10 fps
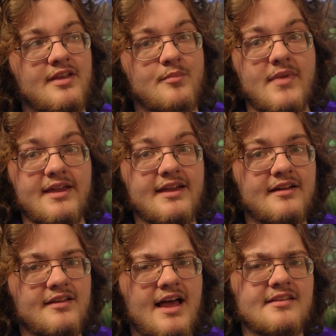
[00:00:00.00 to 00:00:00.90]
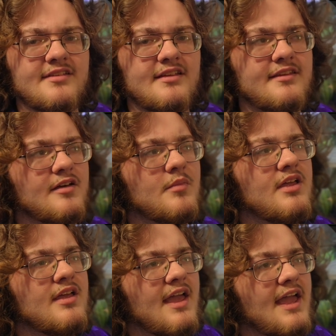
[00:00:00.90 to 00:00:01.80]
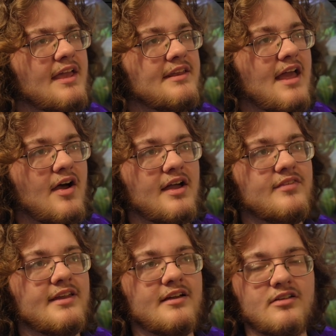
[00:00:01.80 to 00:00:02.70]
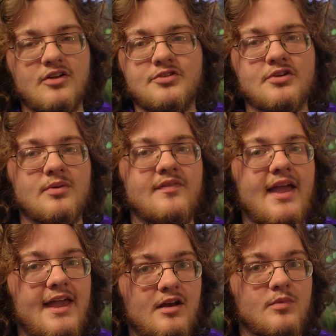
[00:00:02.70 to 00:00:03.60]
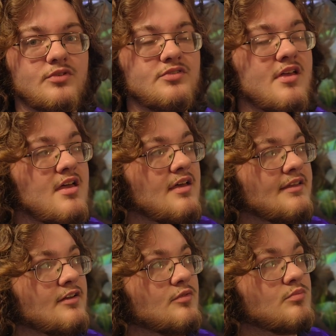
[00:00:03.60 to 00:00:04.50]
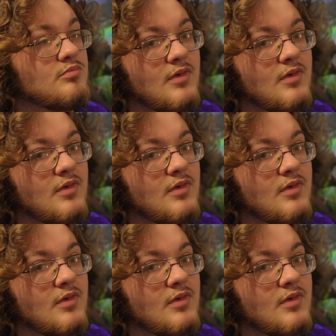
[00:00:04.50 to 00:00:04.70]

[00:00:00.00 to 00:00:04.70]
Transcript: They may get glass in them, and now I have an enclosure with animals that are,